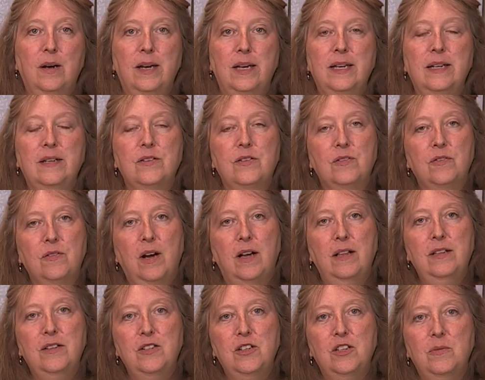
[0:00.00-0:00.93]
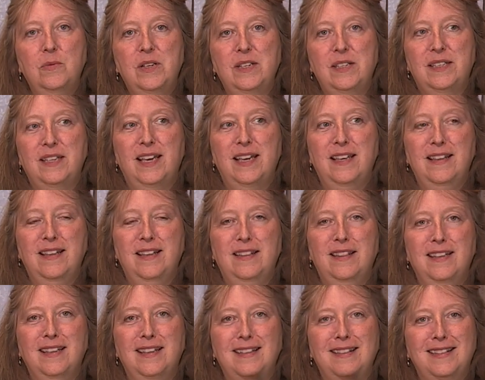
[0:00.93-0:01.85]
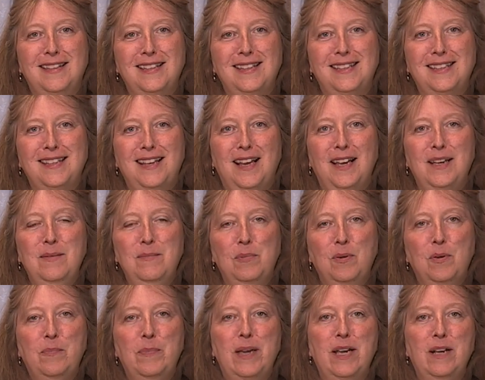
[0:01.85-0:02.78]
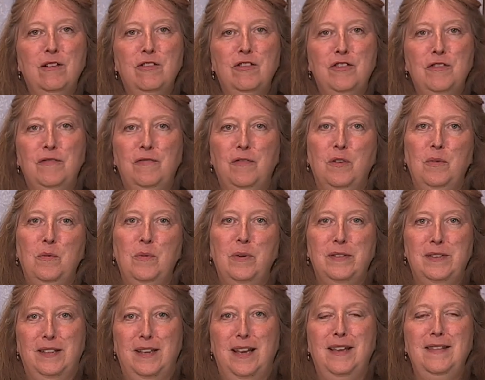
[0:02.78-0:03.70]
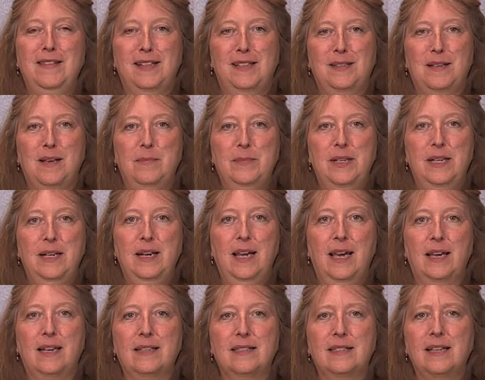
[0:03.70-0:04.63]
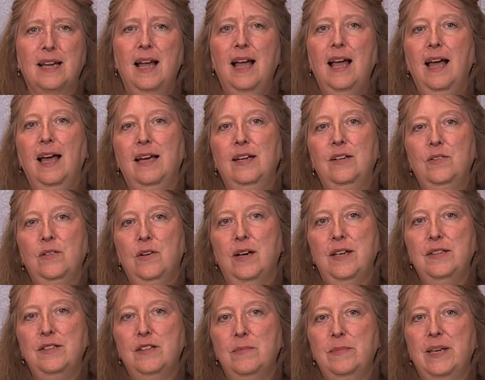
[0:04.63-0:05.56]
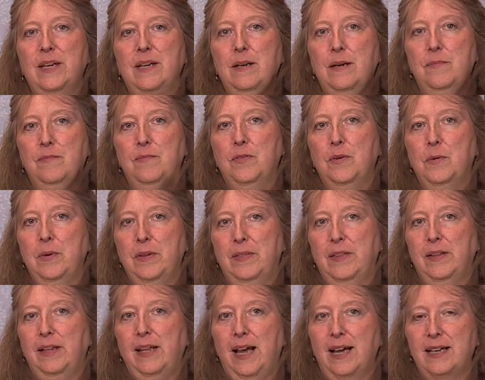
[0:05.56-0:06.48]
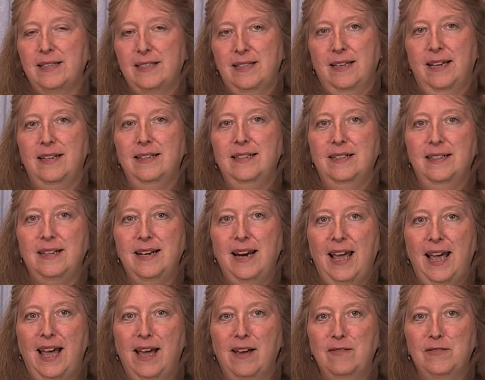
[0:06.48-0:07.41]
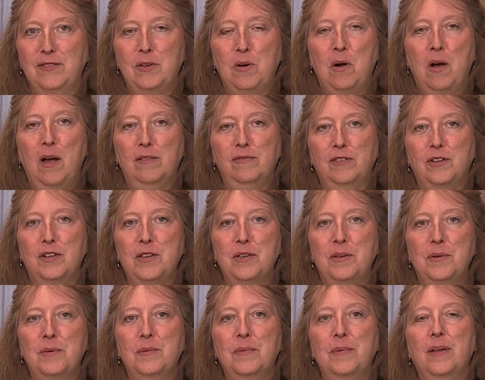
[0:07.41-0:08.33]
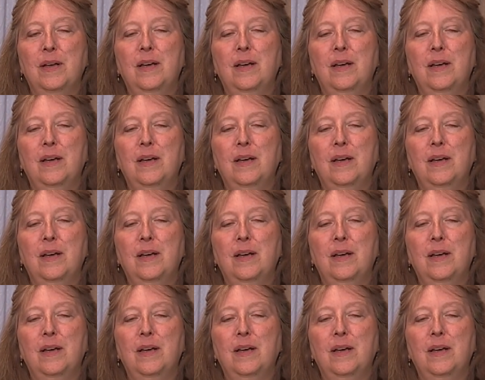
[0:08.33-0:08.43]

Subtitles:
In astrology, we say that the sign prepares you for what sign that's coming next and tries to make up for what the last sign didn't have to offer you.